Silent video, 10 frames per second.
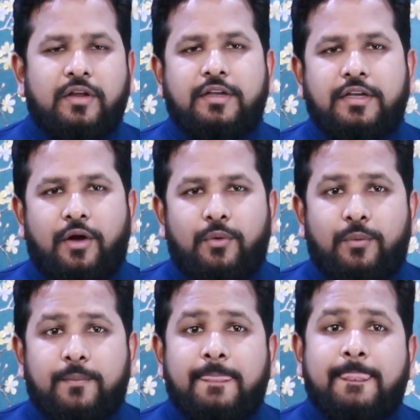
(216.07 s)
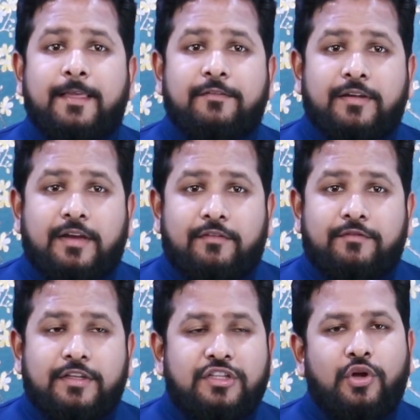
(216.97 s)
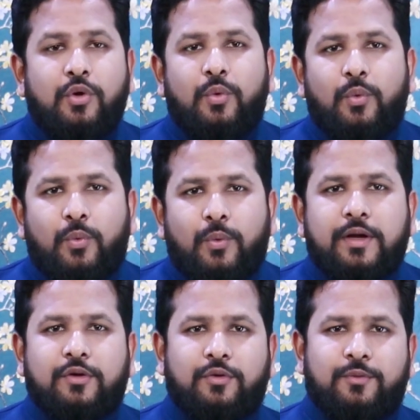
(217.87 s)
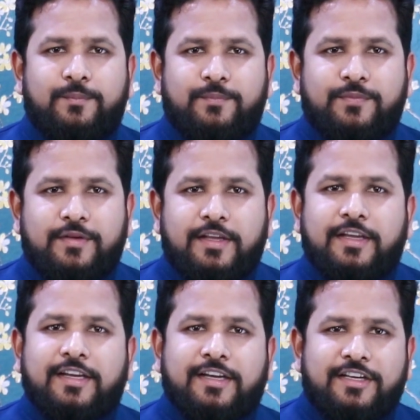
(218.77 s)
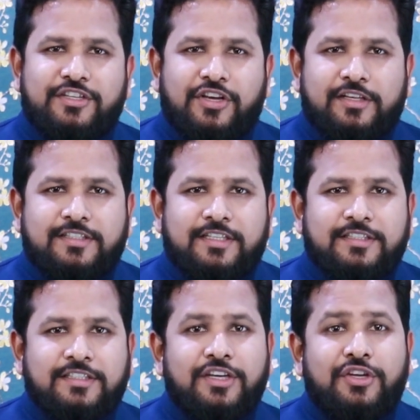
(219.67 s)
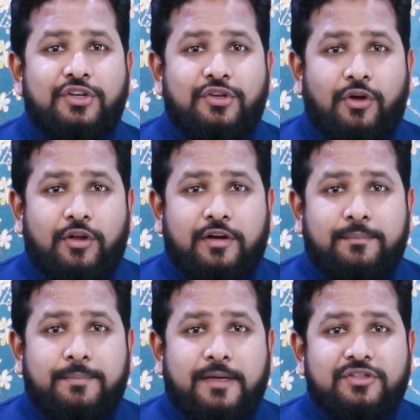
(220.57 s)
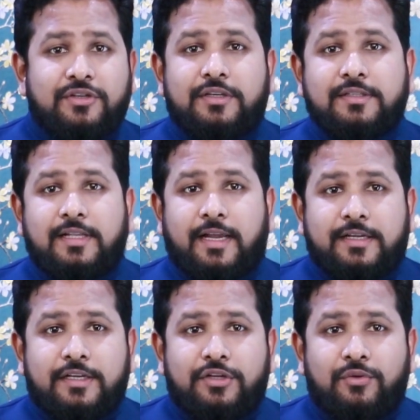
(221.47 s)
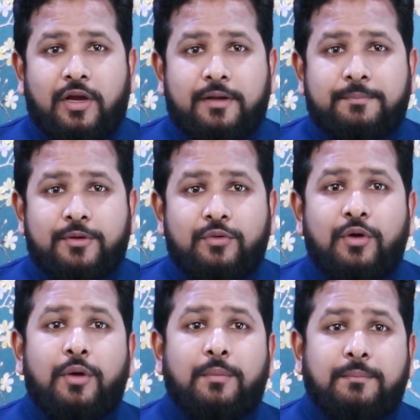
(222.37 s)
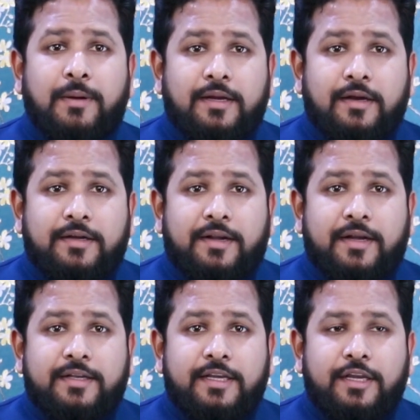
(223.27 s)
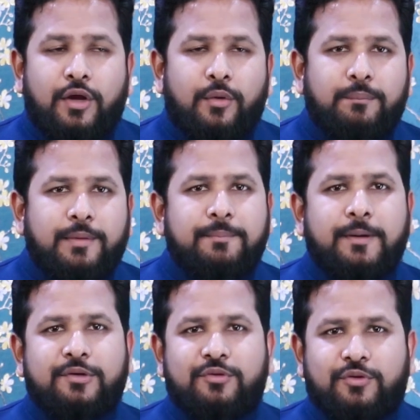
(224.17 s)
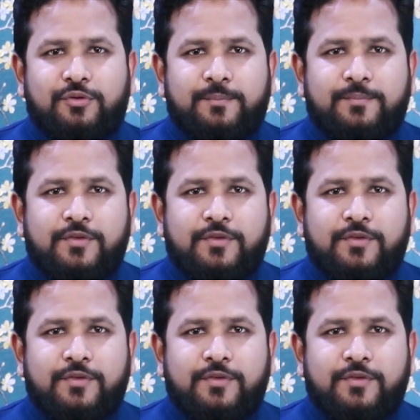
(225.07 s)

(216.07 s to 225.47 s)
Now we come with Virgo. Ganesha says your compassion is likely to help you by attracting people to you.